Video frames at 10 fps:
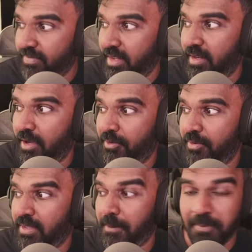Now,
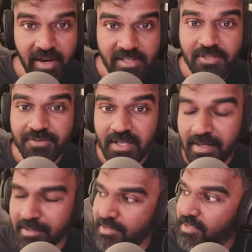the price of that
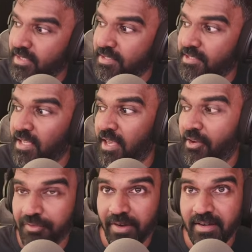lens is
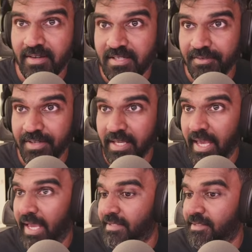
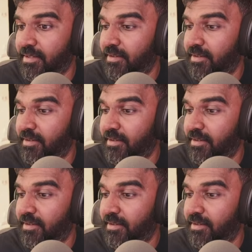578